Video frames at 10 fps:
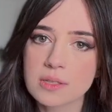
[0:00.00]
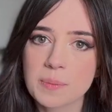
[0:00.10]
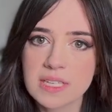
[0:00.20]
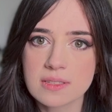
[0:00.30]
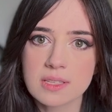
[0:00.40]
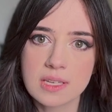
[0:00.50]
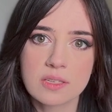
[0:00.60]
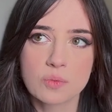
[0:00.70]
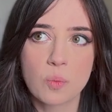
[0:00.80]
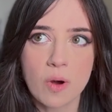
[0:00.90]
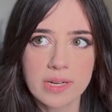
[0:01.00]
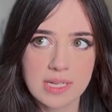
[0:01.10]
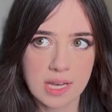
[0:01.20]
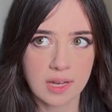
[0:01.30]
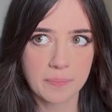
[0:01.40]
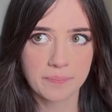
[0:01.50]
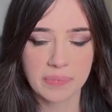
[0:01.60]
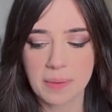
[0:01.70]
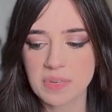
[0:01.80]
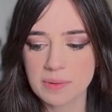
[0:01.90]
basically he's wanting,
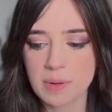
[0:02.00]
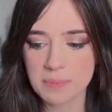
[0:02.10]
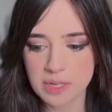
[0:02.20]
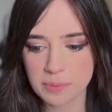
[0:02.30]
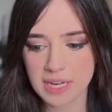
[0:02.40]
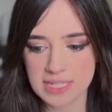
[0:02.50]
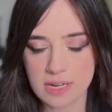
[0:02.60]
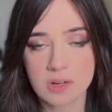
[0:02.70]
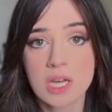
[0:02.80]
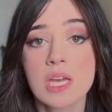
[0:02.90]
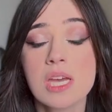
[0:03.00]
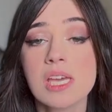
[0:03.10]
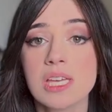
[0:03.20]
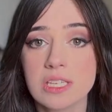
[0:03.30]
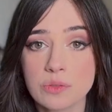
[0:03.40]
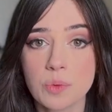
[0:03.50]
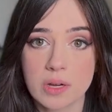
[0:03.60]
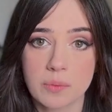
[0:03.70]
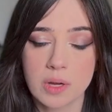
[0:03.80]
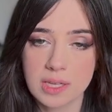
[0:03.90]
I'm gonna break it down.
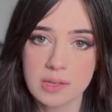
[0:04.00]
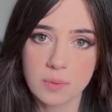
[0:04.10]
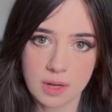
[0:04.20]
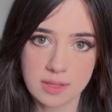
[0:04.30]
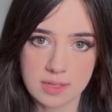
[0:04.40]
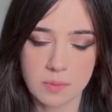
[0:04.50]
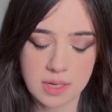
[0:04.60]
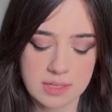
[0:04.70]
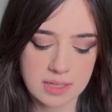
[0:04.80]
What he wants and what he's